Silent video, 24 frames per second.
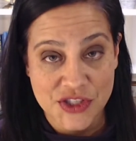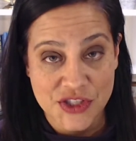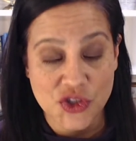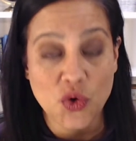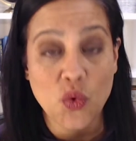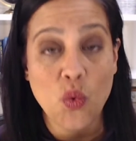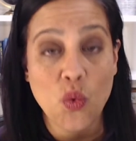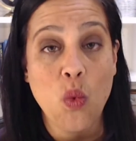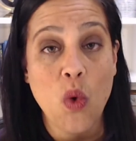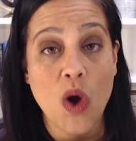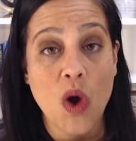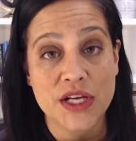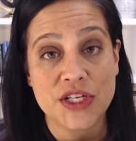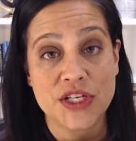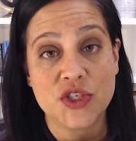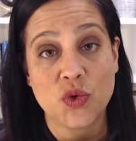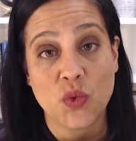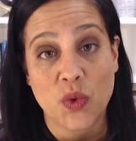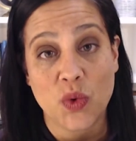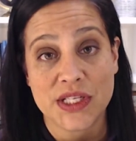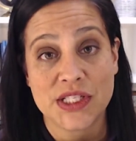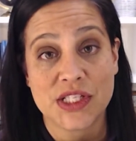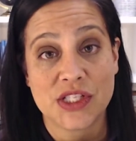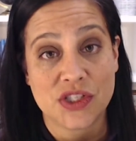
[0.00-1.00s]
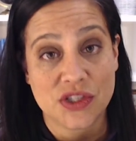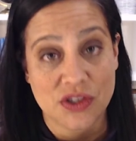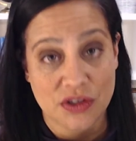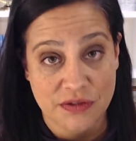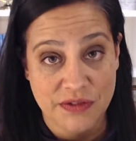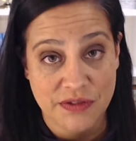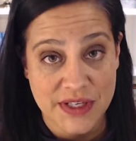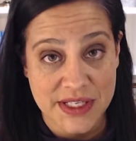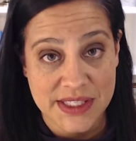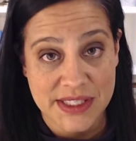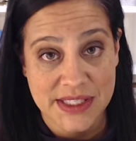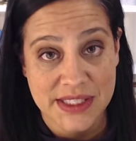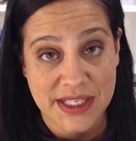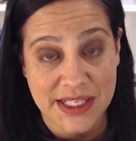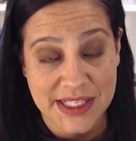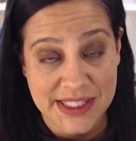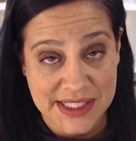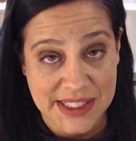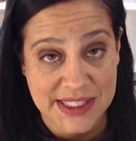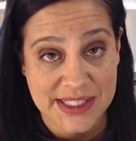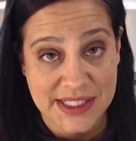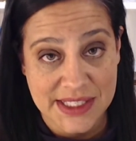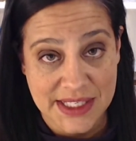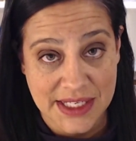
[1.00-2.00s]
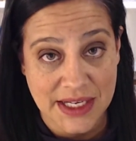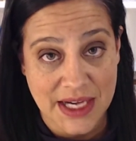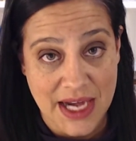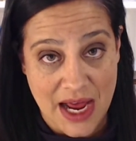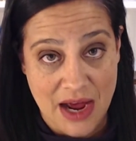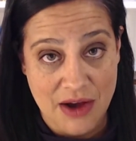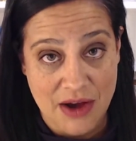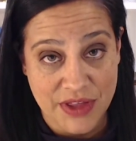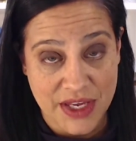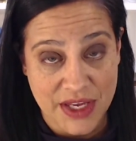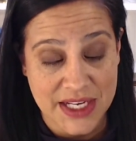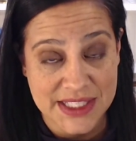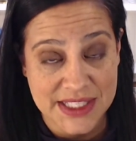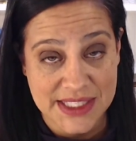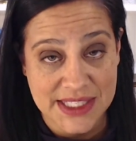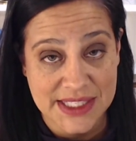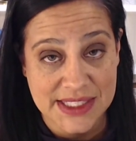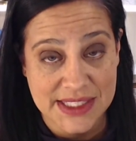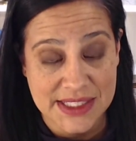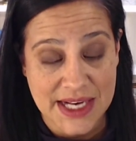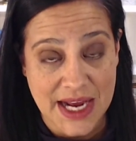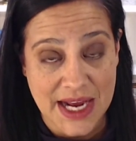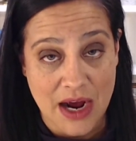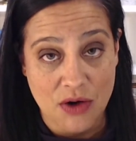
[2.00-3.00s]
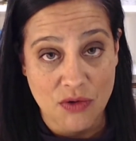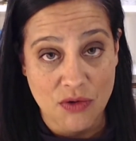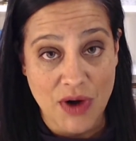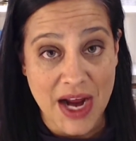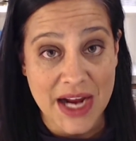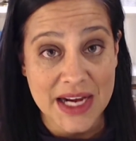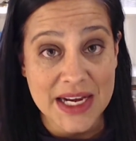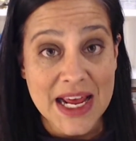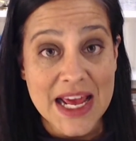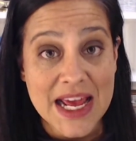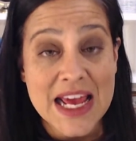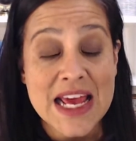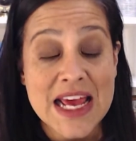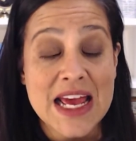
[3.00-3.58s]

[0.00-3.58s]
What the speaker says: your one-to-one service existing now, that exists now, right?